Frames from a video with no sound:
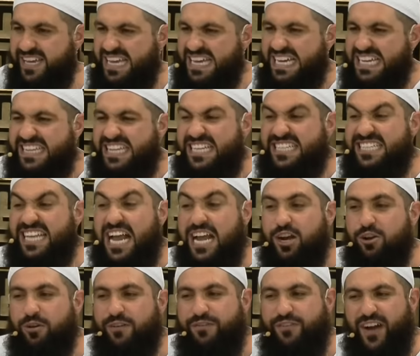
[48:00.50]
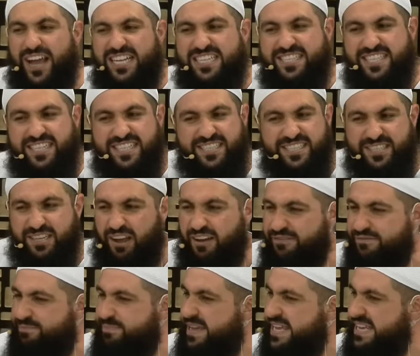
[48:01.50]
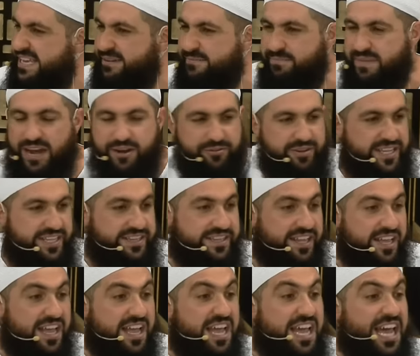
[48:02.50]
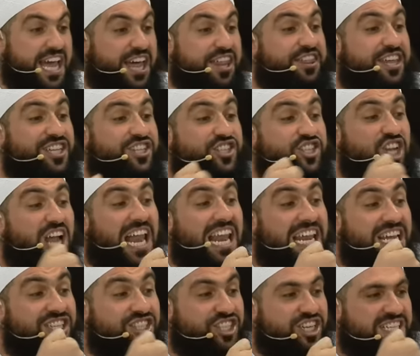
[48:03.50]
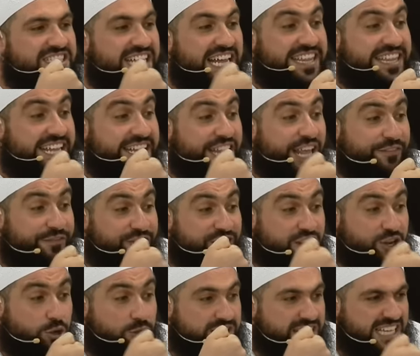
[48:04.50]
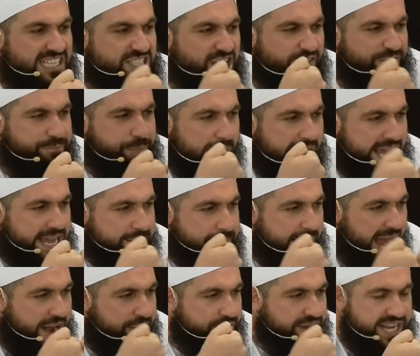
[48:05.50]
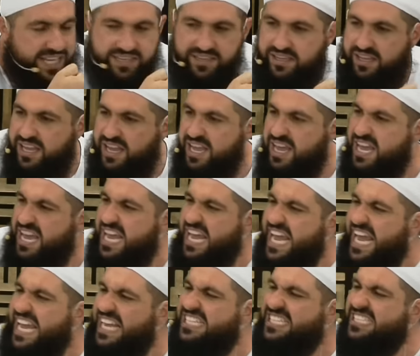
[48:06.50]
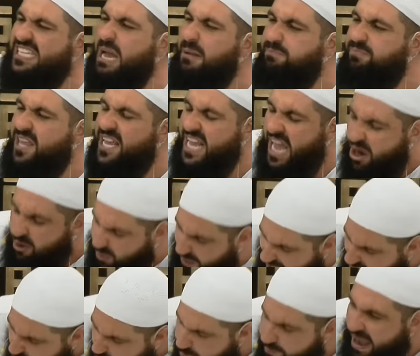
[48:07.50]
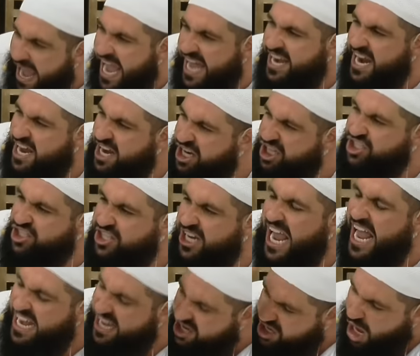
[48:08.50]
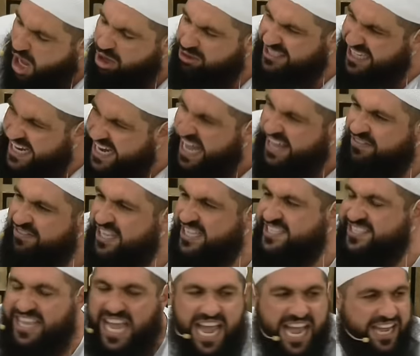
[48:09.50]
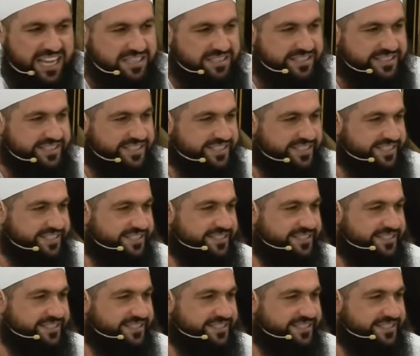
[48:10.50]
the sacrifices of being married, the challenges and the difficulties of being married is something a real man a Rishel knows and understands.